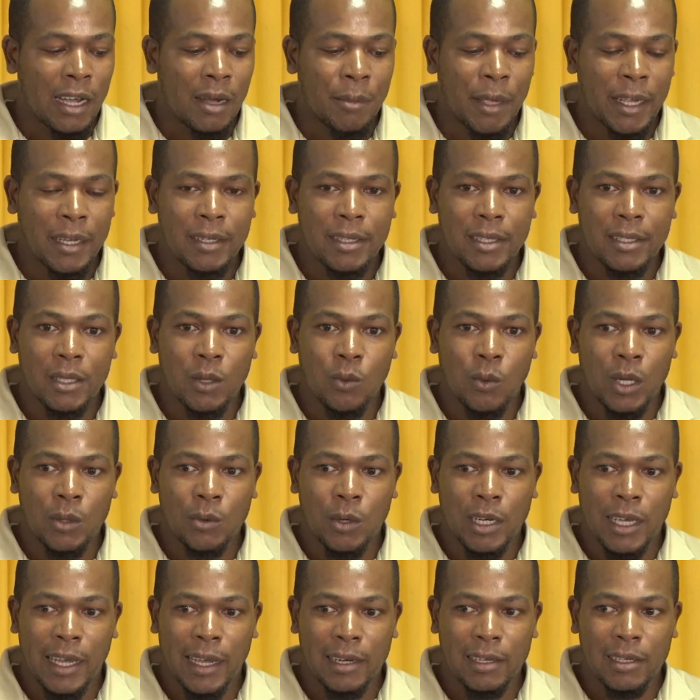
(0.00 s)
enters the
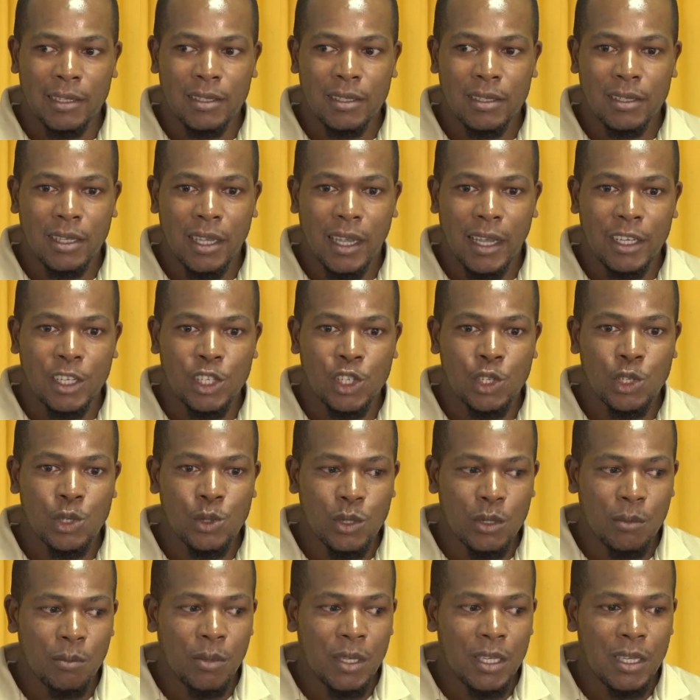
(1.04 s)
Windward Islands, it
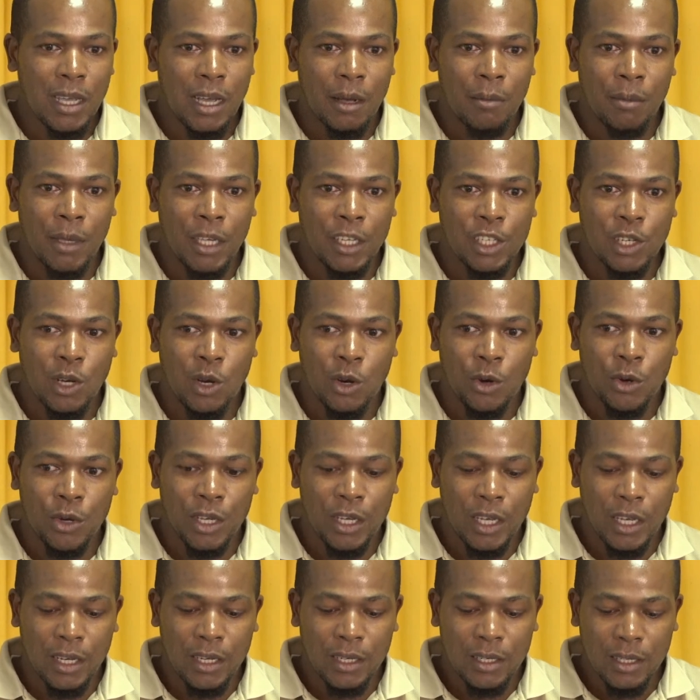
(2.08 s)
should be a major
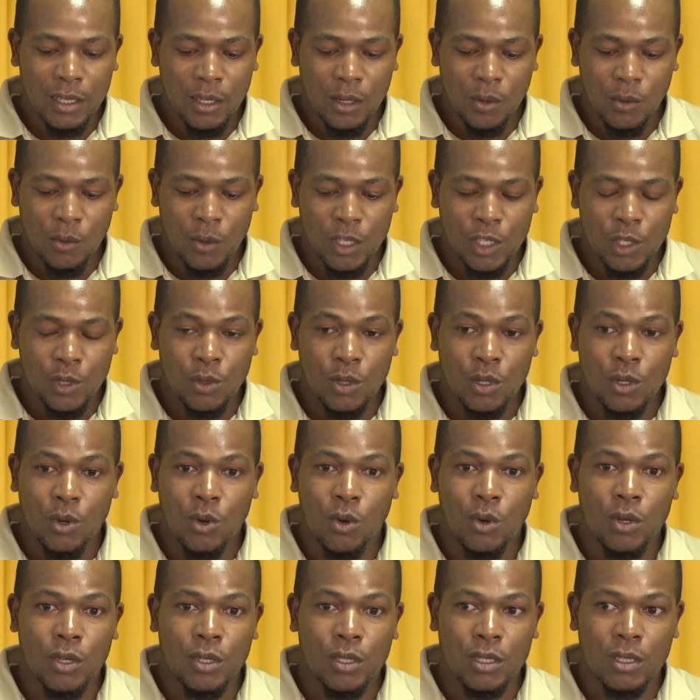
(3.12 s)
hurricane, which could
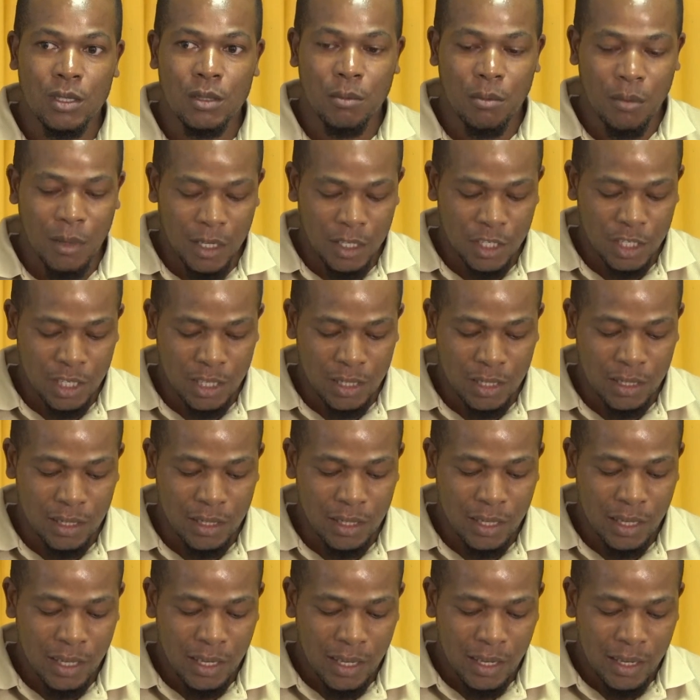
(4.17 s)
cause major
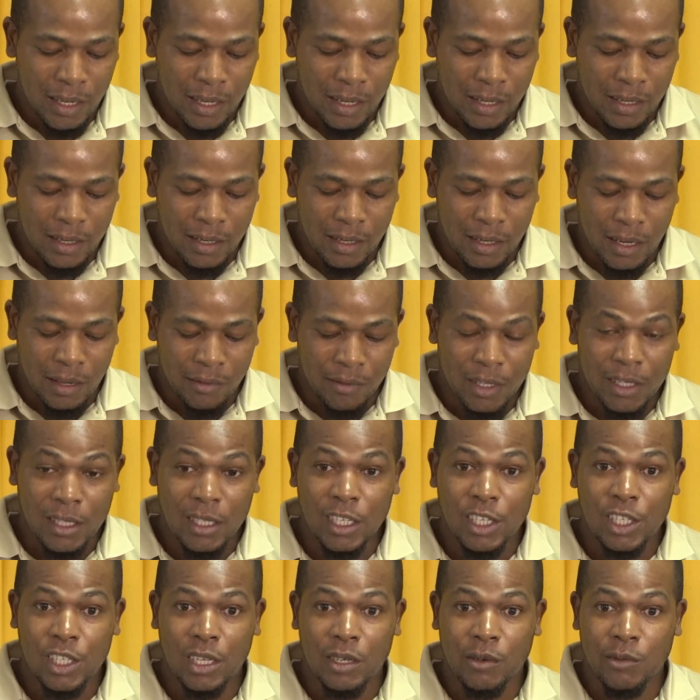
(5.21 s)

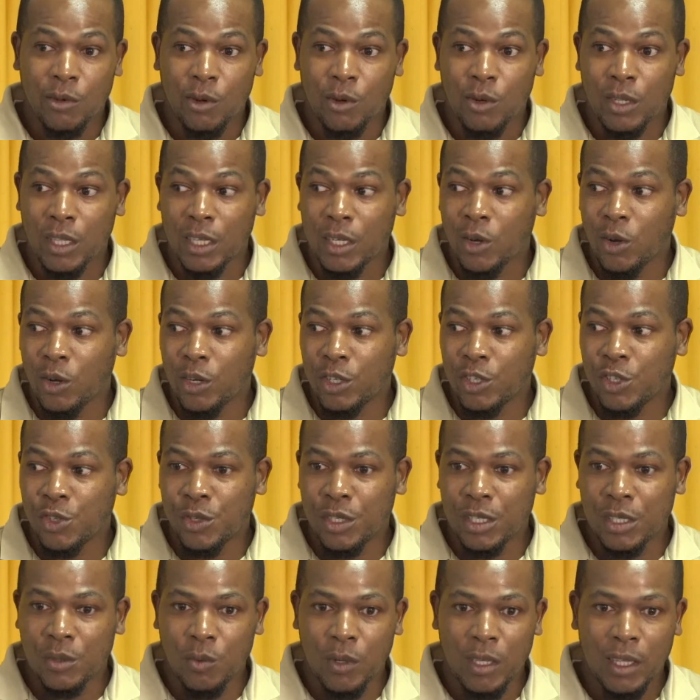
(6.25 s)
devastation for the
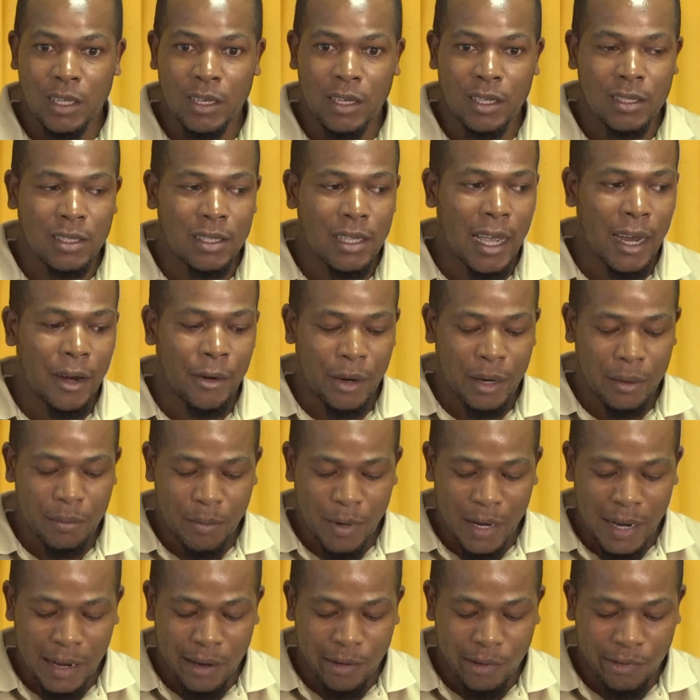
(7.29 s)
countries within its direct
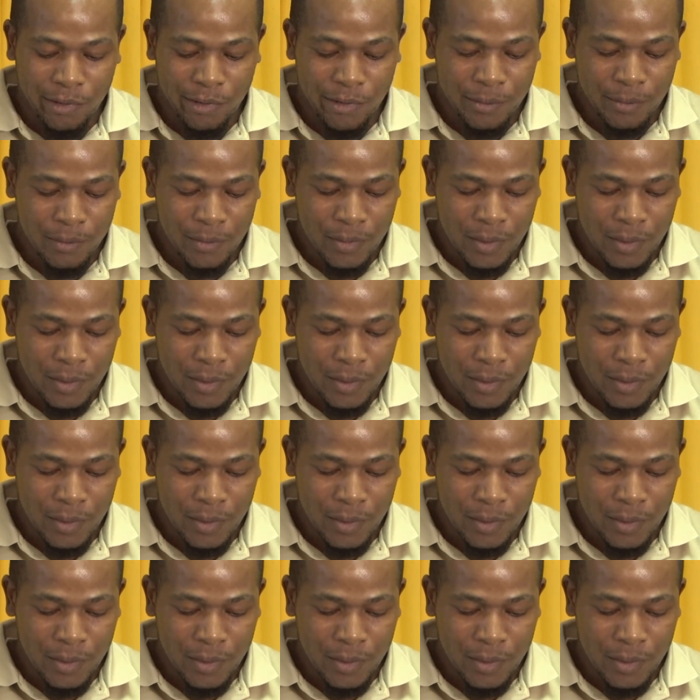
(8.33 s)
path.